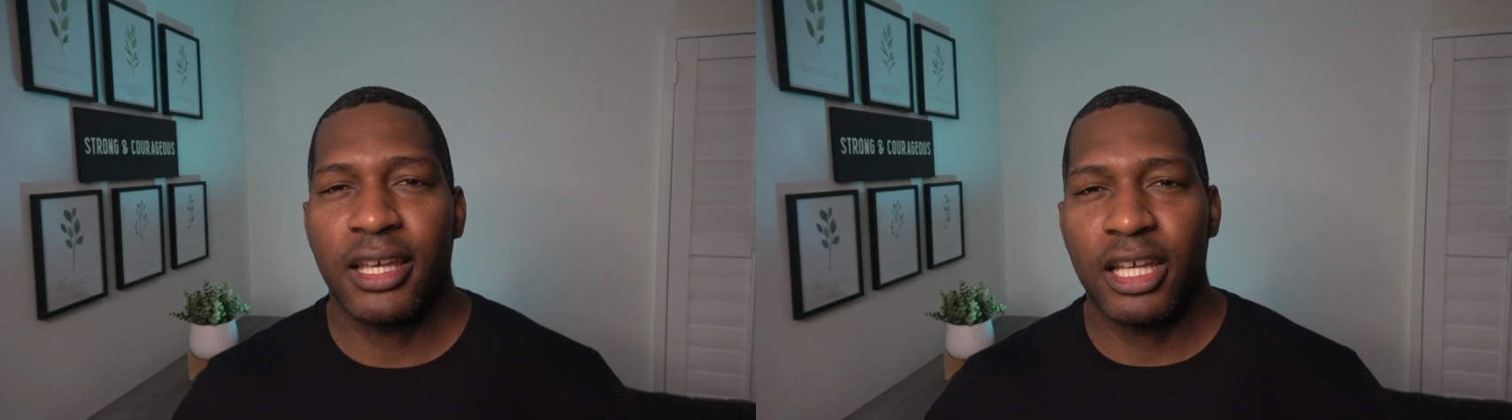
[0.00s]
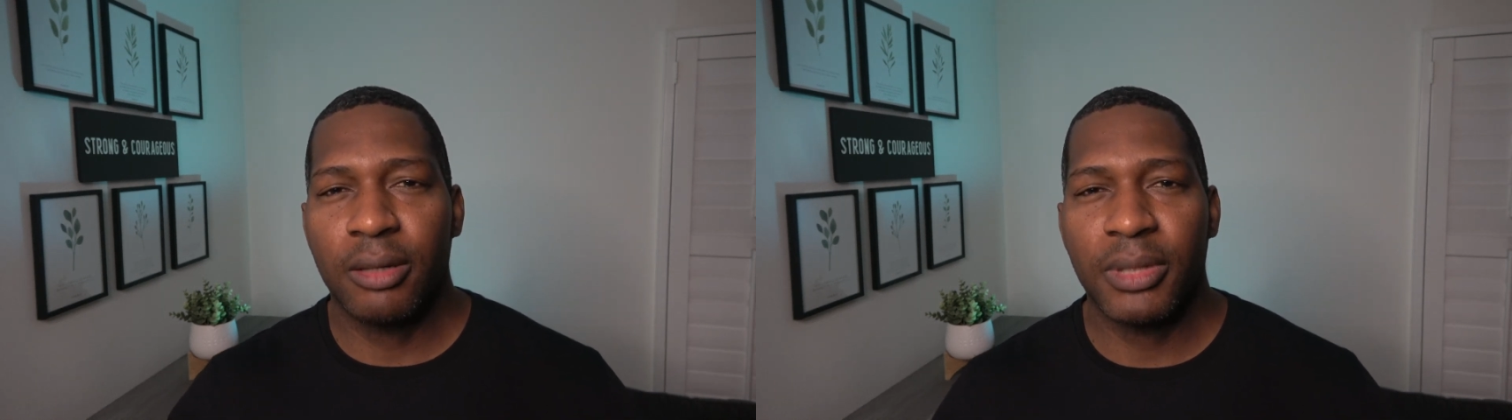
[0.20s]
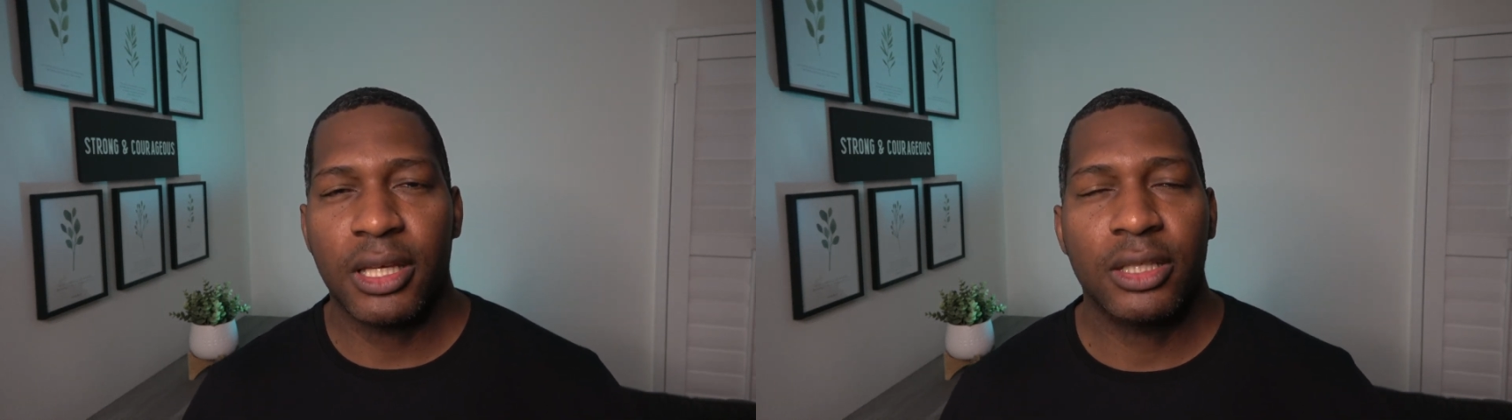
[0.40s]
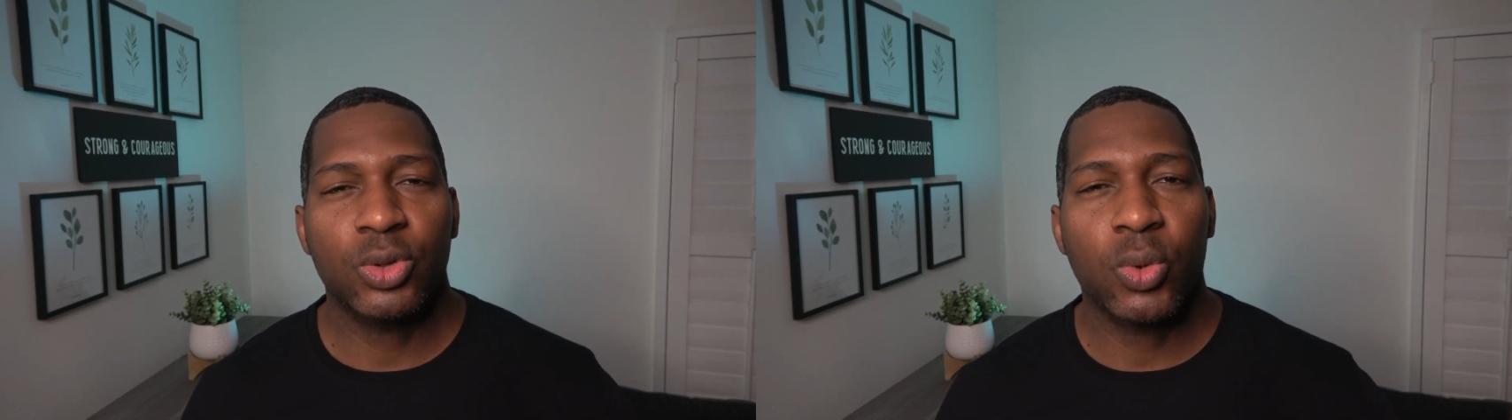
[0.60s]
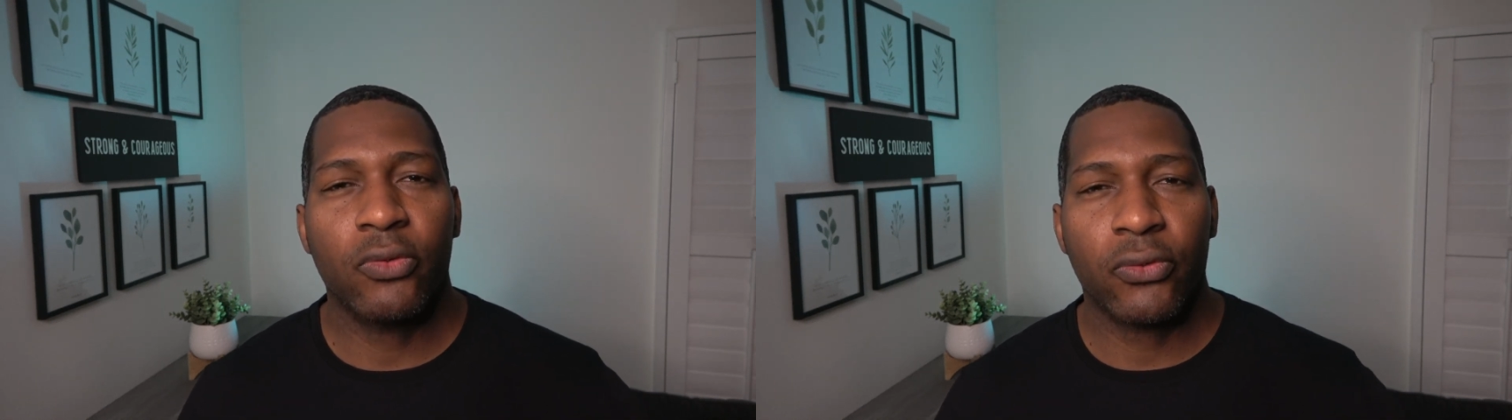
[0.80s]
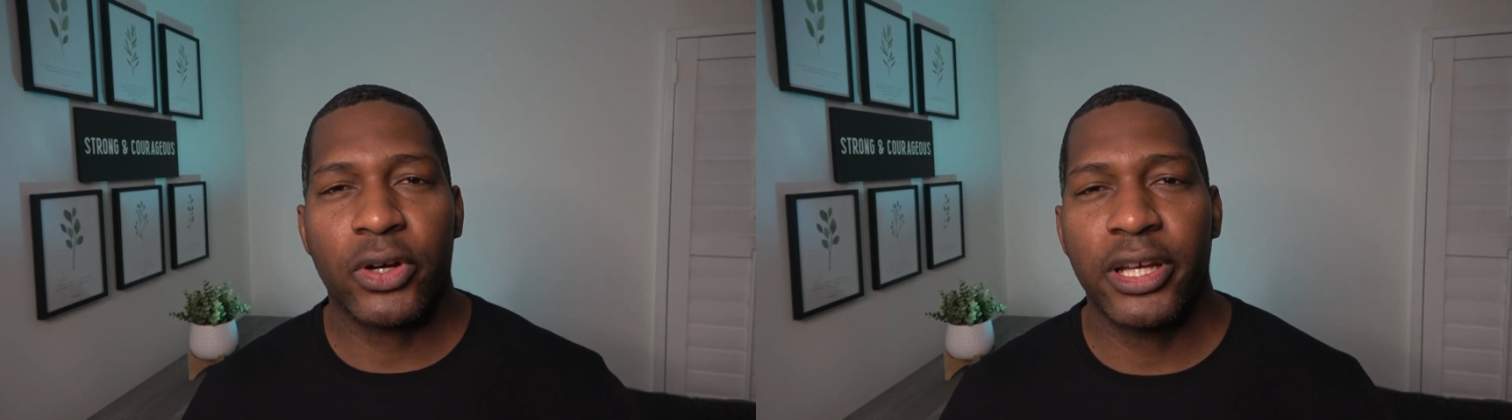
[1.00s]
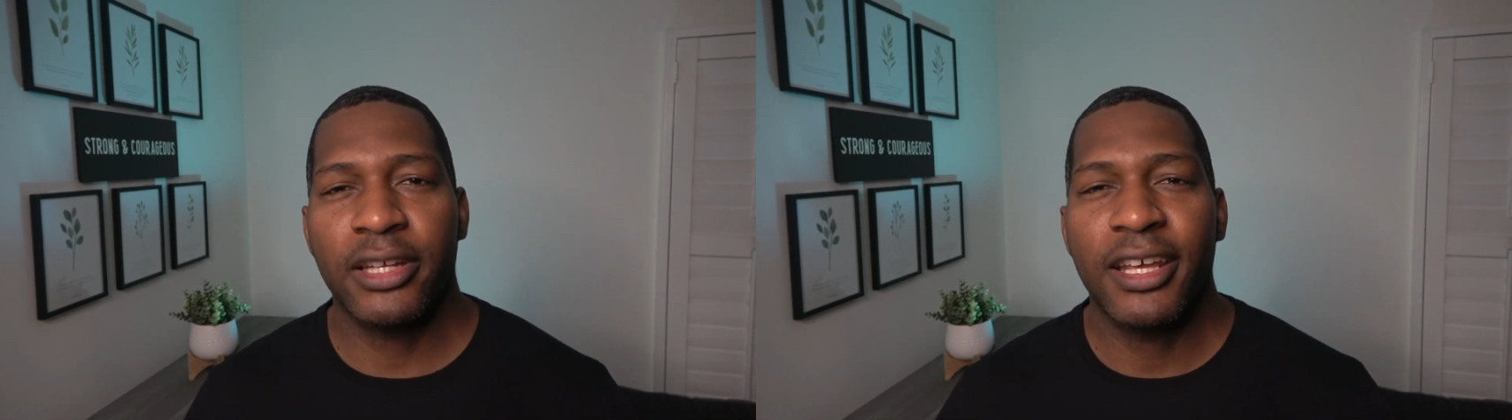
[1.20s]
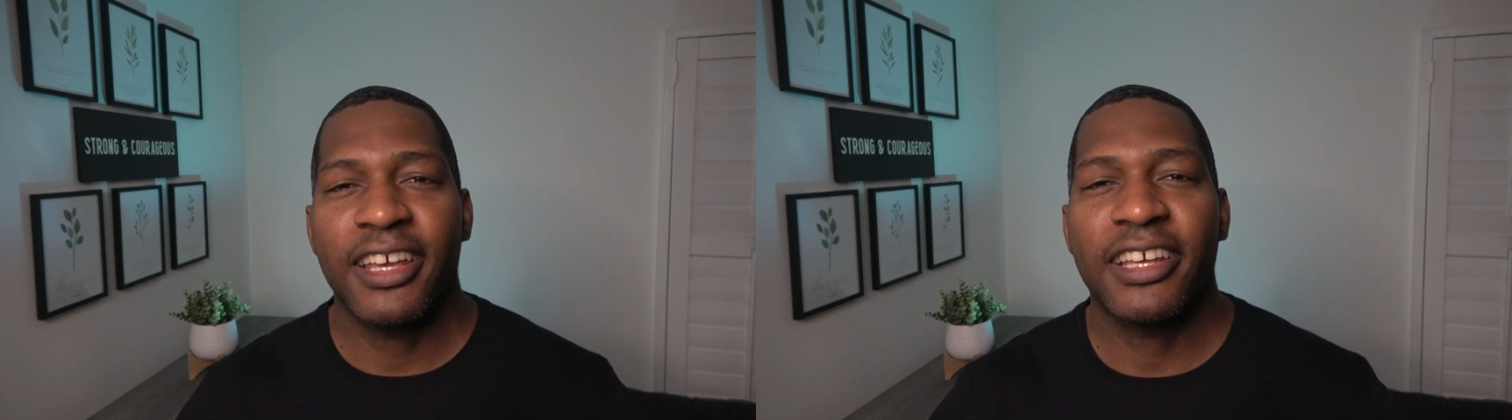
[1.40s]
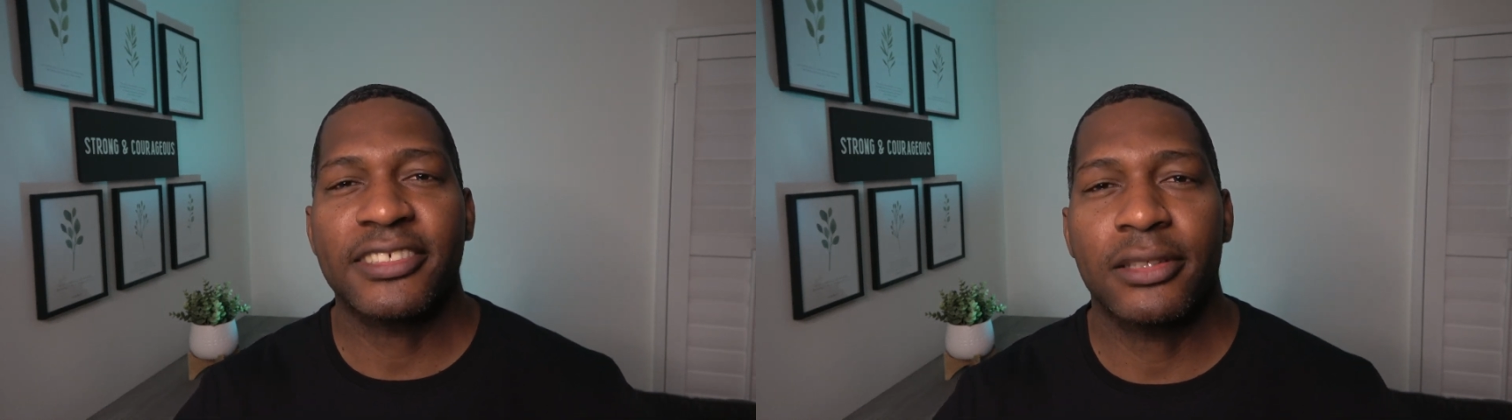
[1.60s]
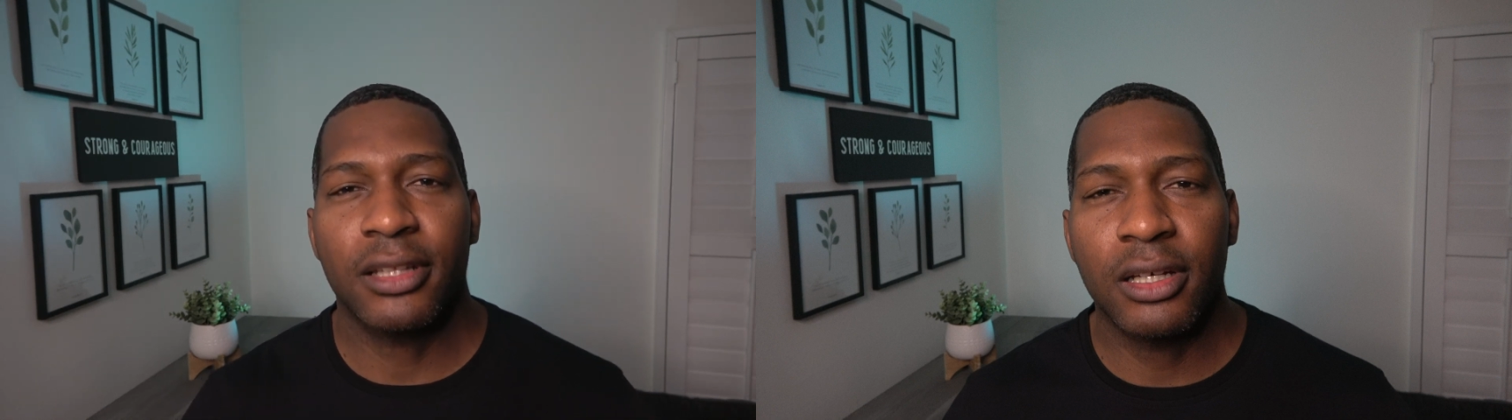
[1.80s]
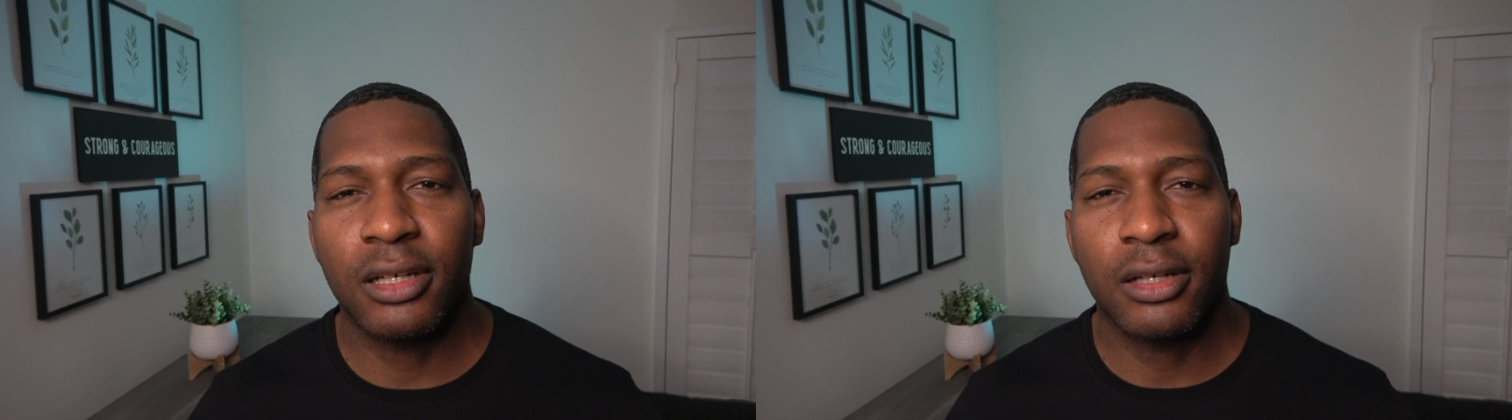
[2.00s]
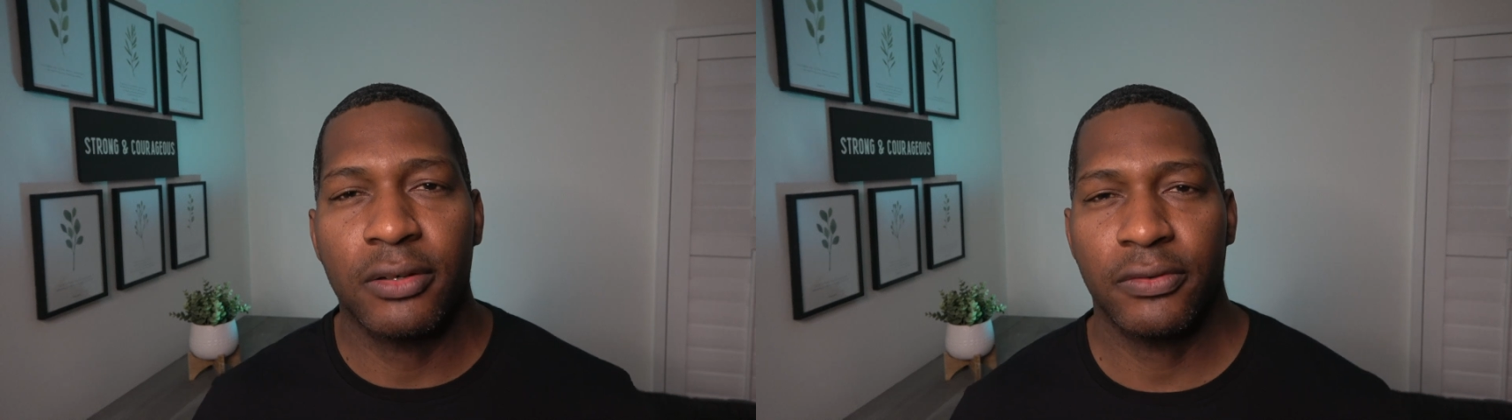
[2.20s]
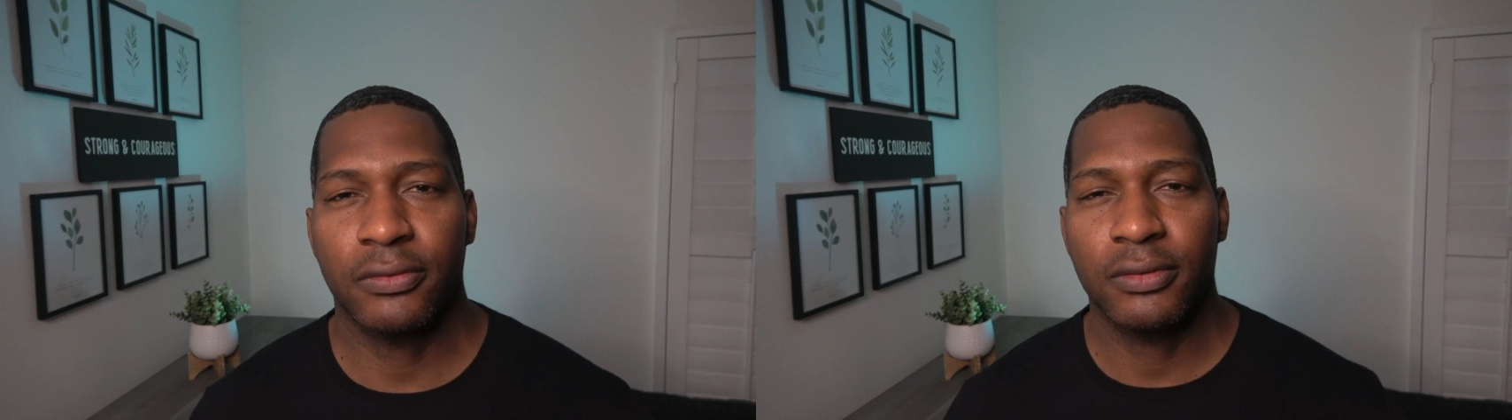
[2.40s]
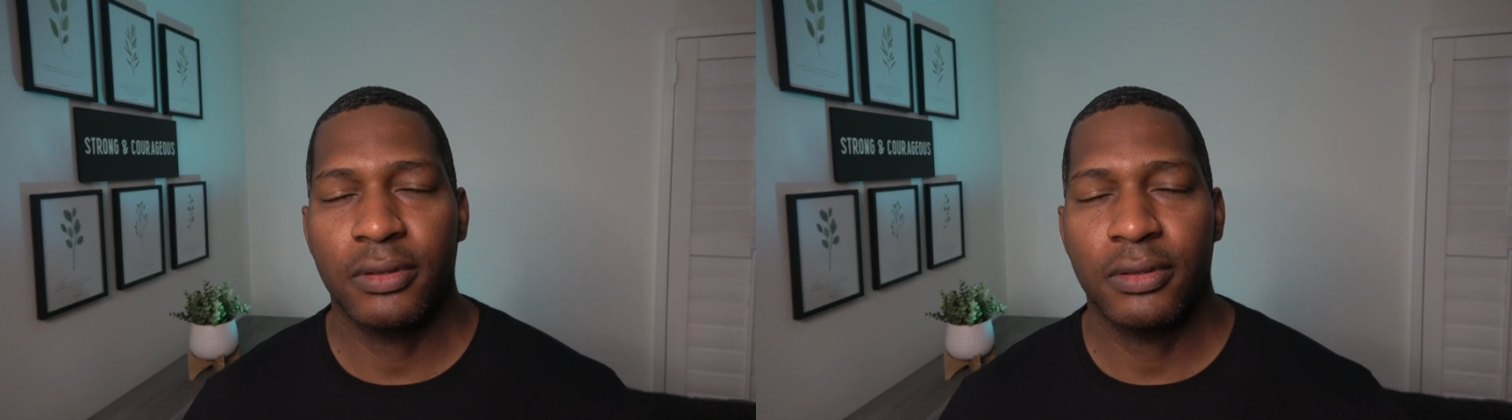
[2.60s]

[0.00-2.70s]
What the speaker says: enemy into a friend is love.